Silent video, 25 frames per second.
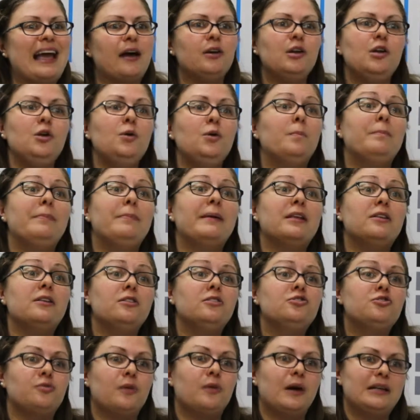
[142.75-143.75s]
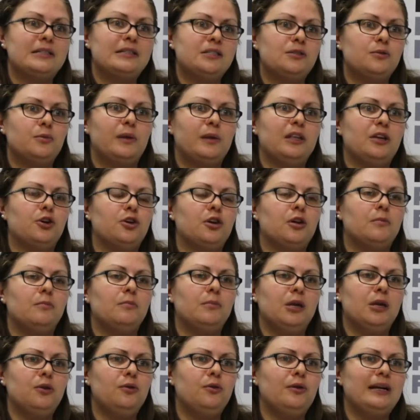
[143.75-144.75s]
How do you build trust with your
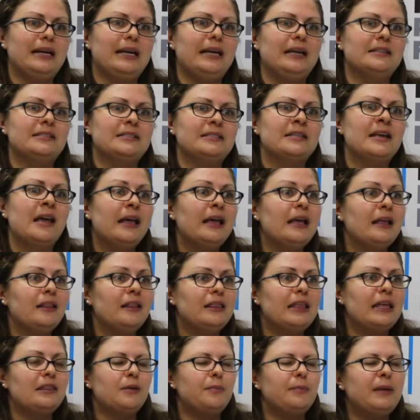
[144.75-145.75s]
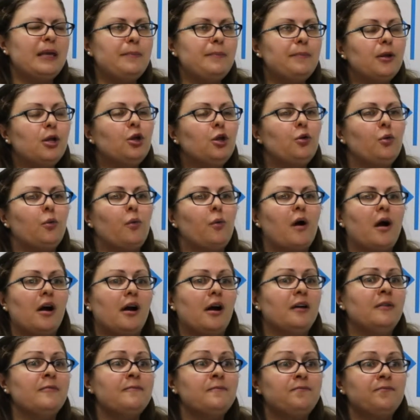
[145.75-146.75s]
communities that the people who
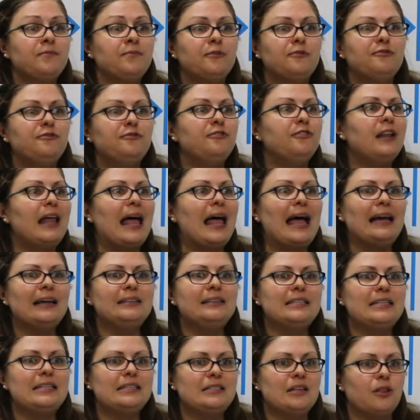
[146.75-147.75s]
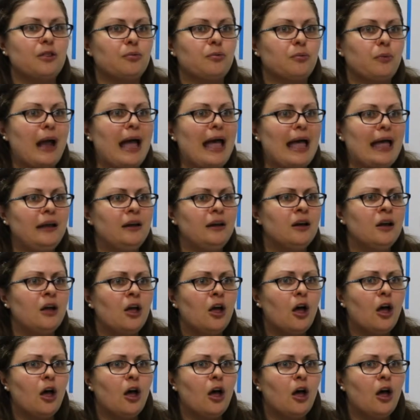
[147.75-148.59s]
are flagged as a threat